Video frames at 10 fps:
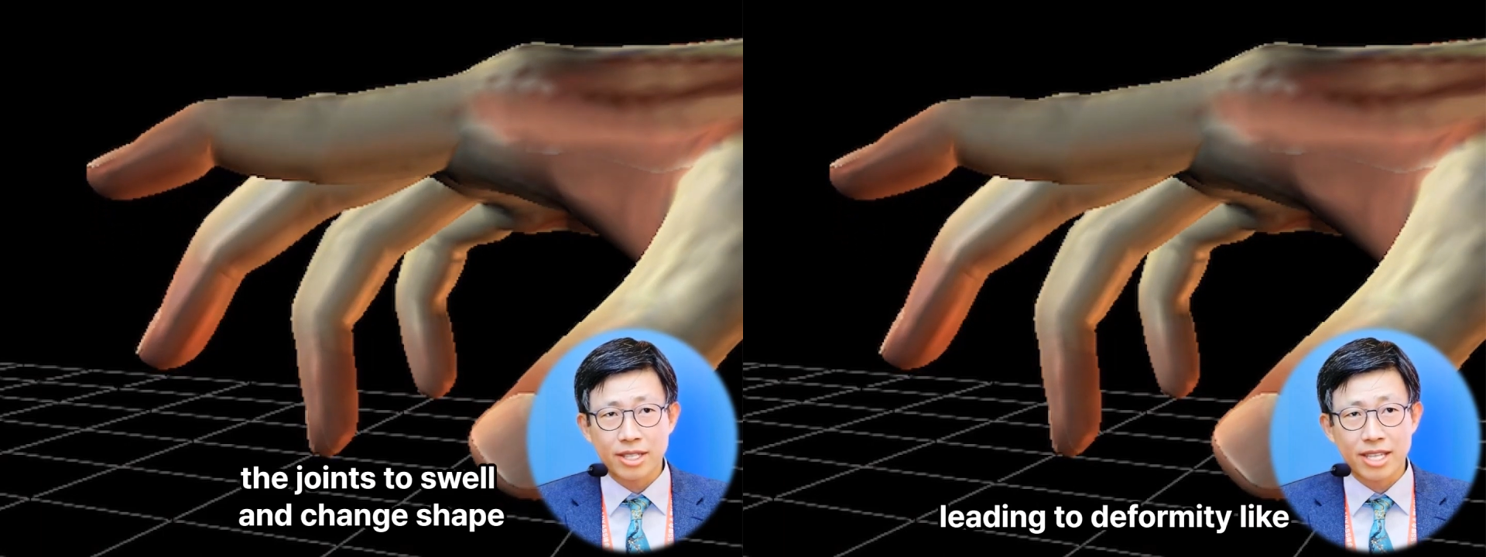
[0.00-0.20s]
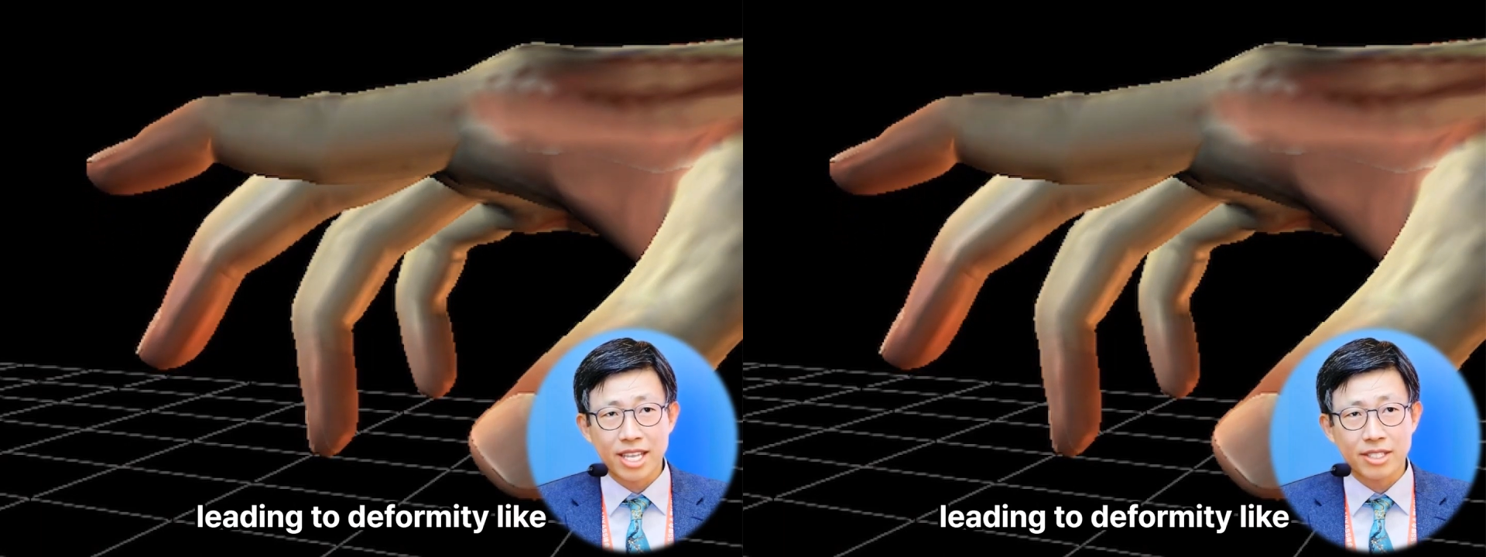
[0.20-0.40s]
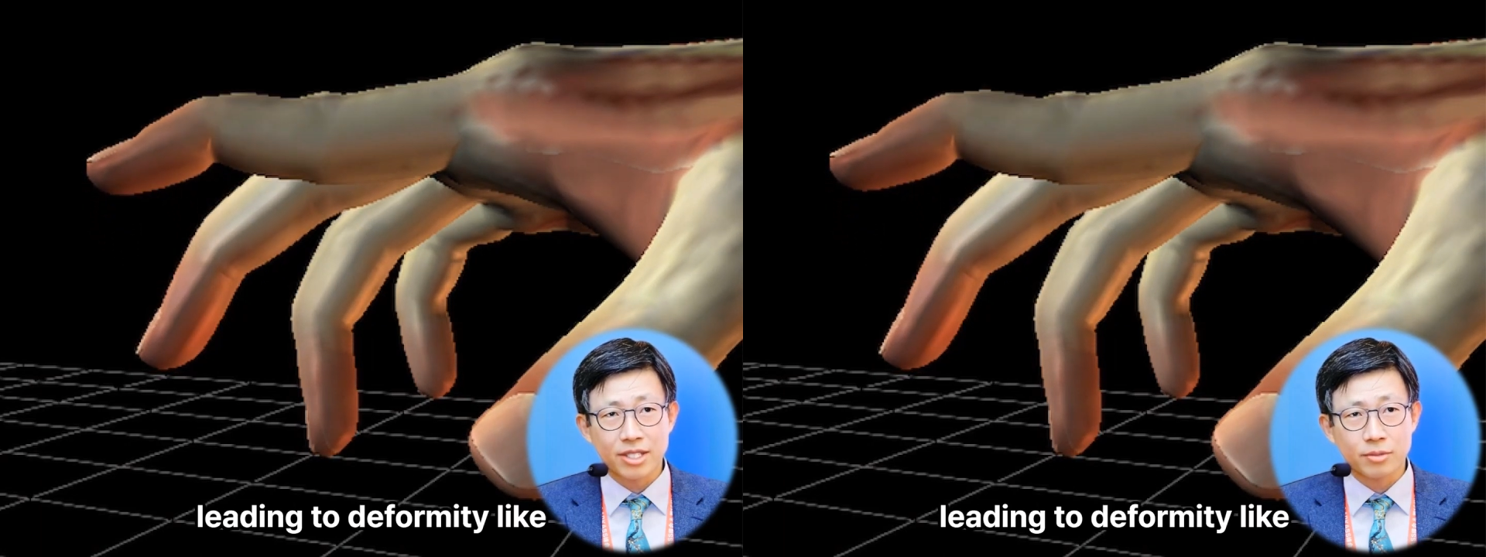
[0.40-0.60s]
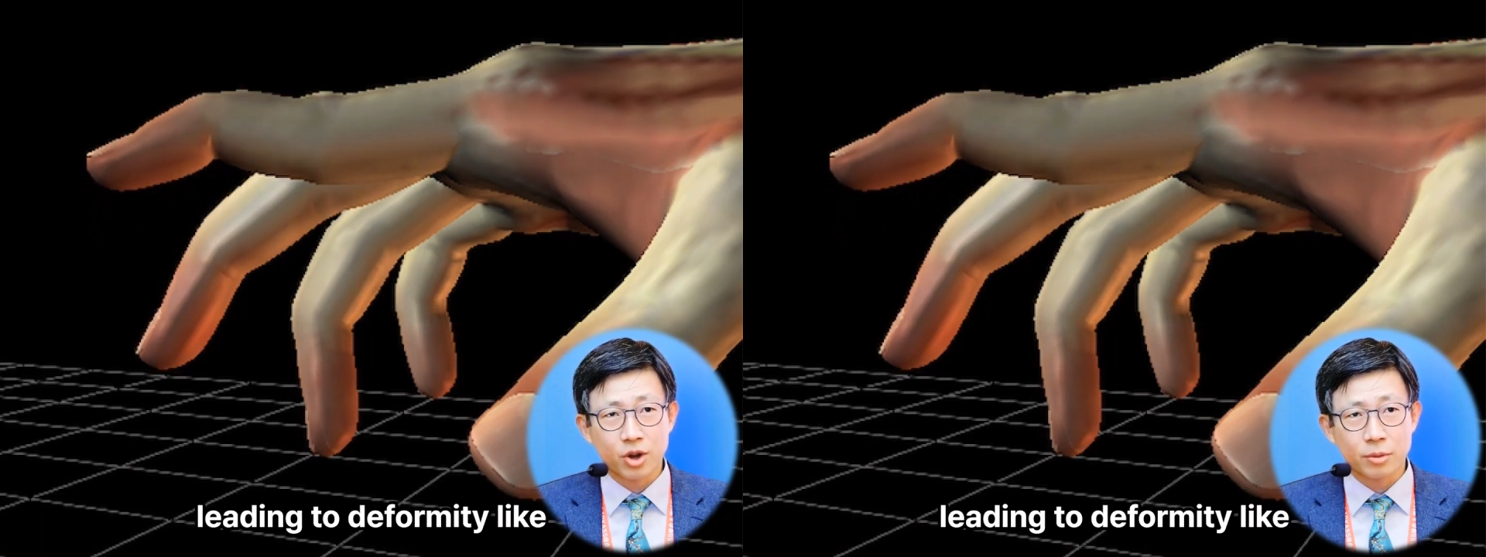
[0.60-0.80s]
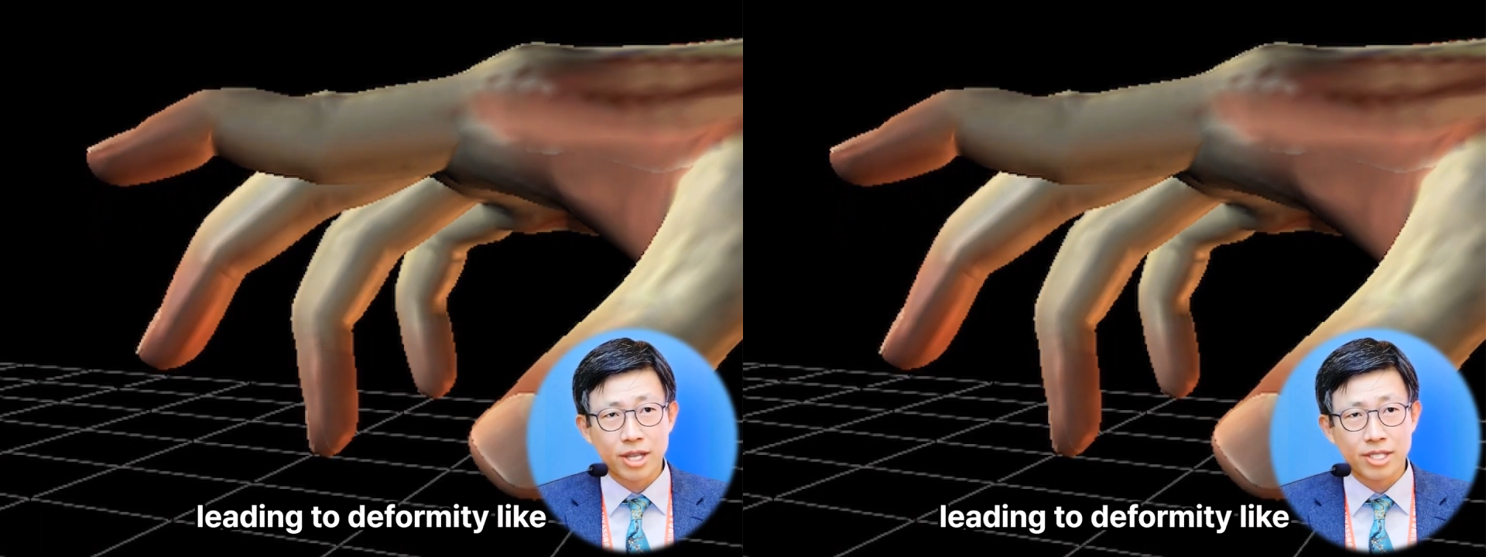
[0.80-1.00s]
leading to
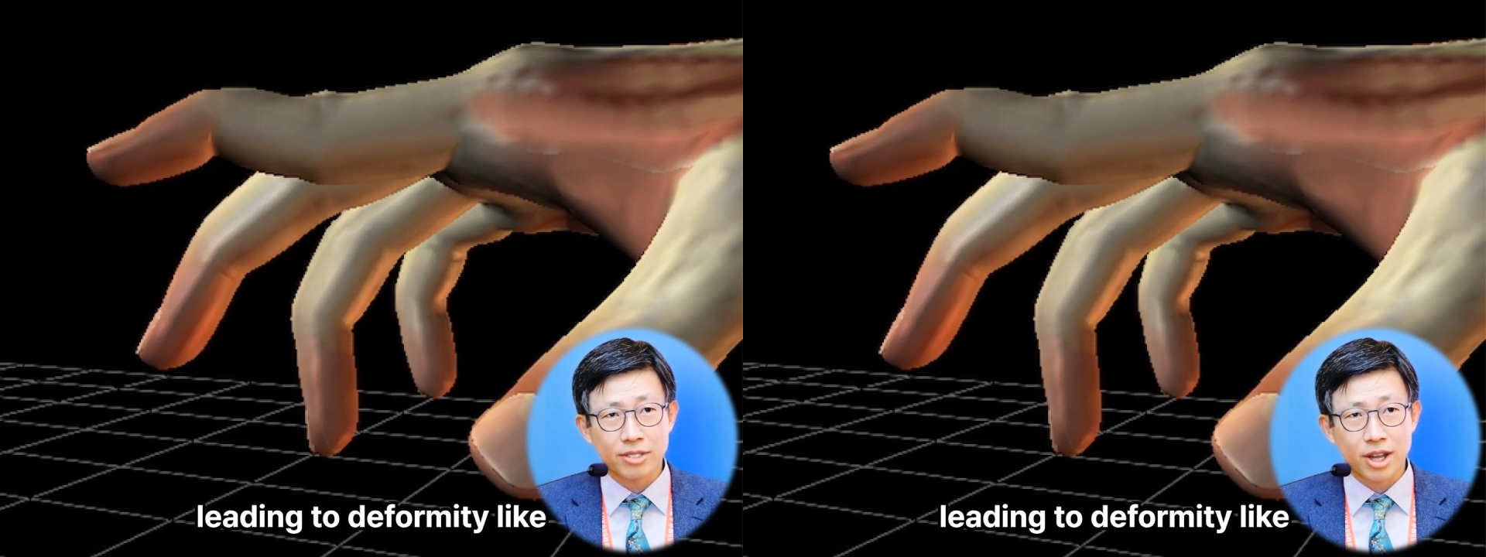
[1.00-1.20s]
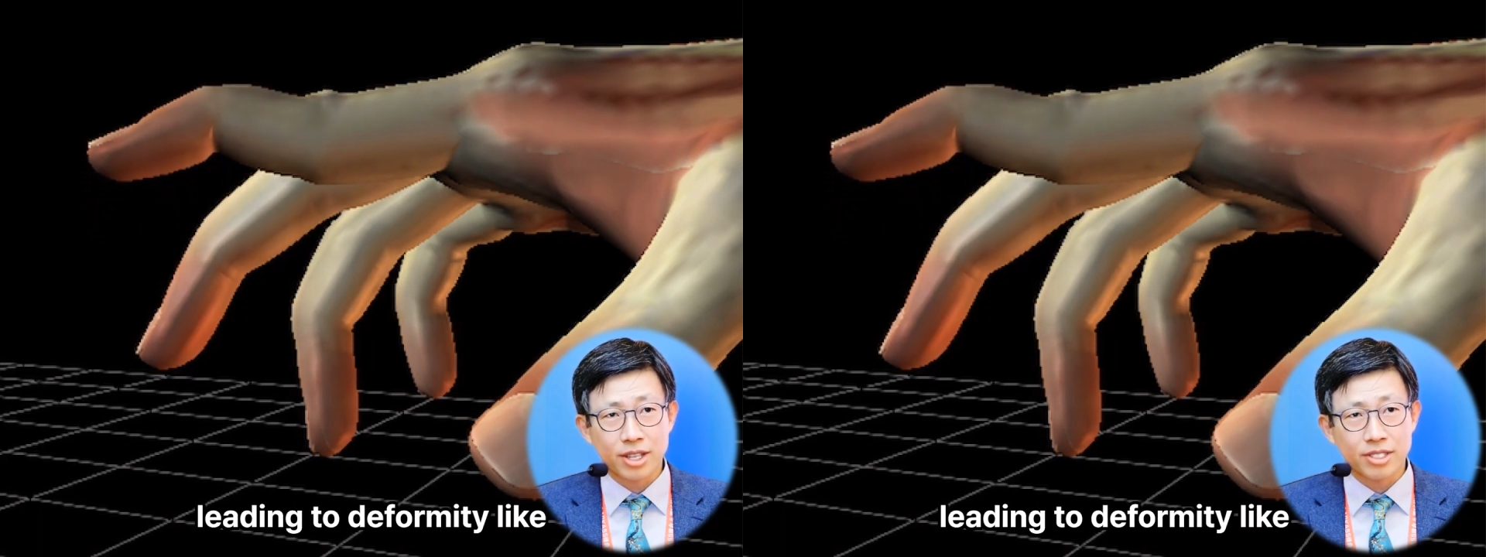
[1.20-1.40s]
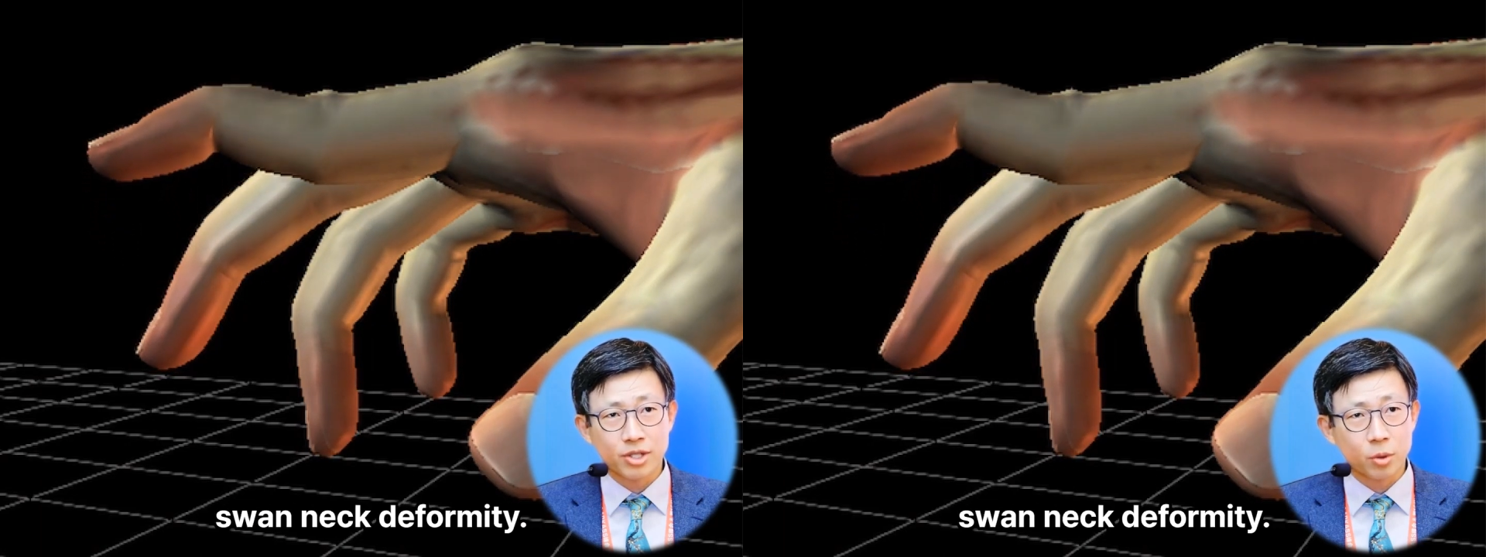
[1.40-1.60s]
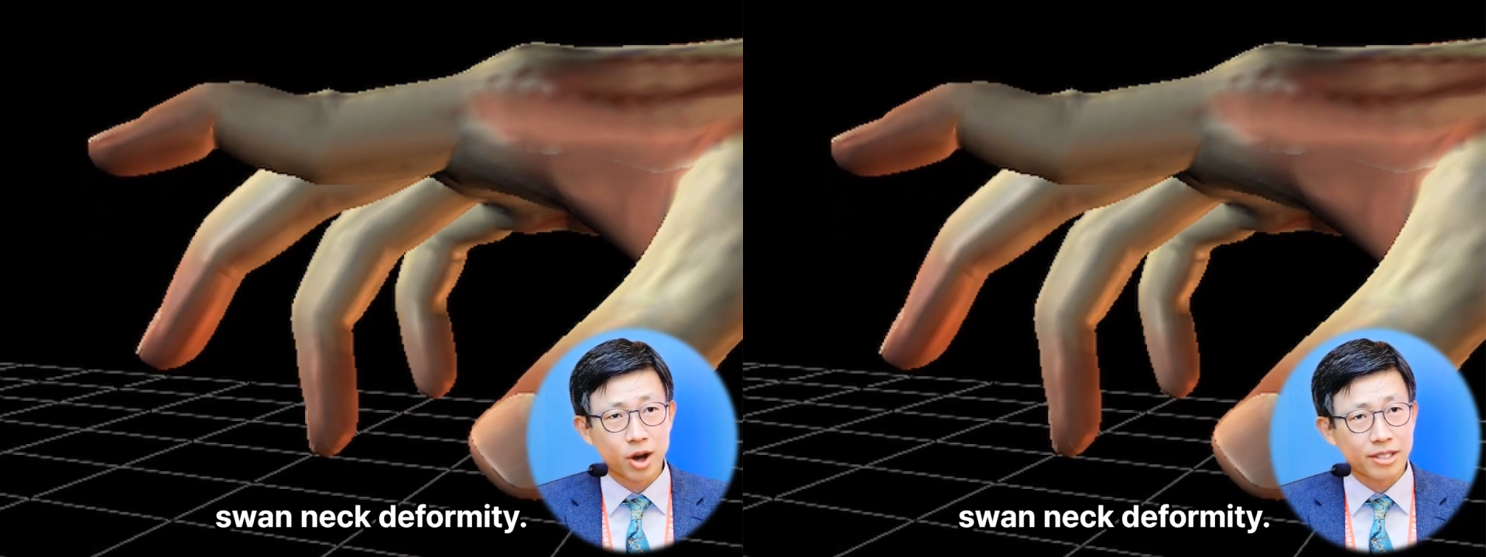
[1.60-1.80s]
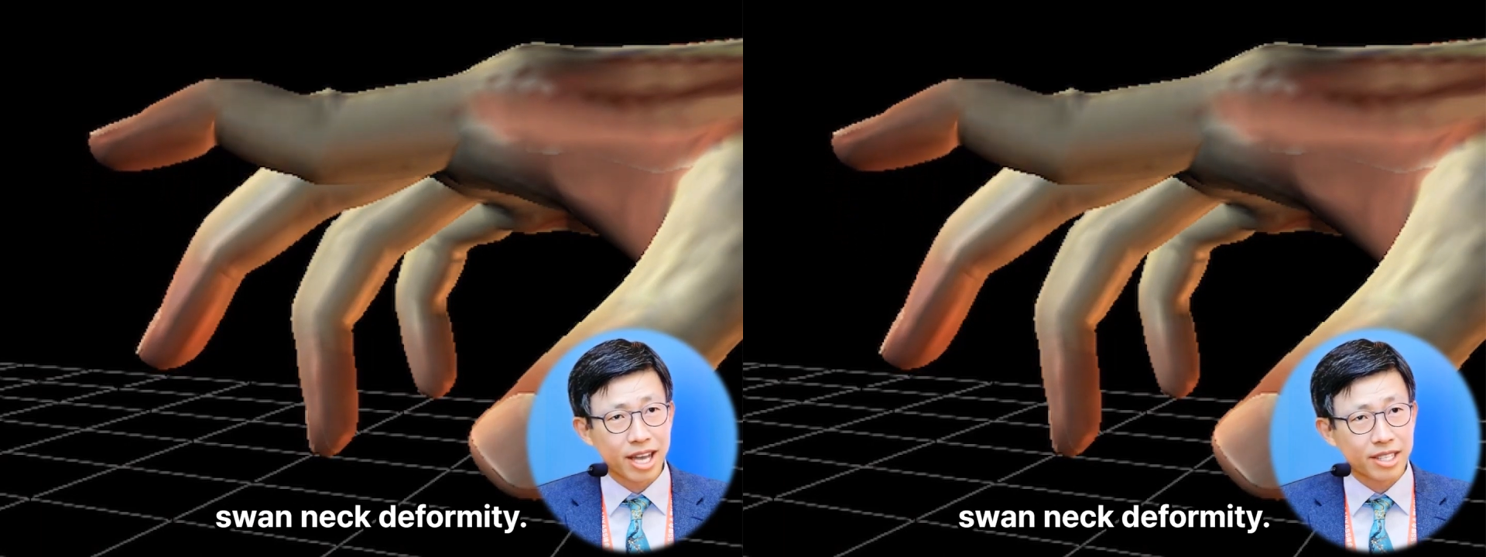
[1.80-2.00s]
deformities like the
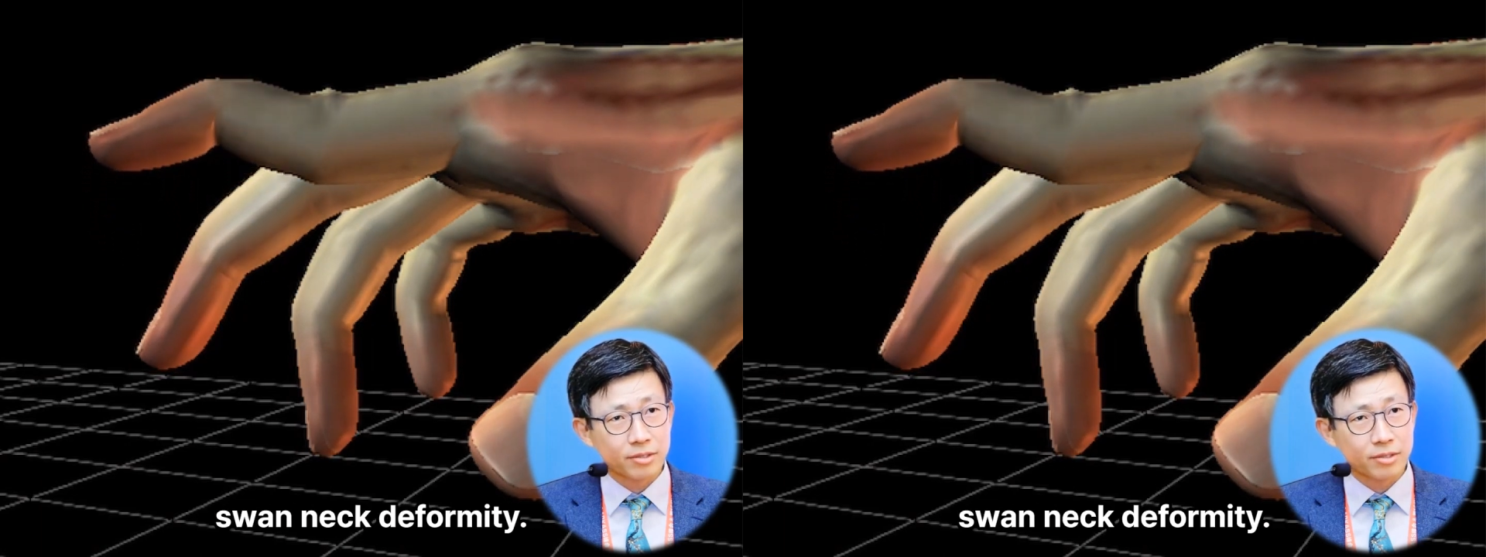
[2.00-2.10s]
swan neck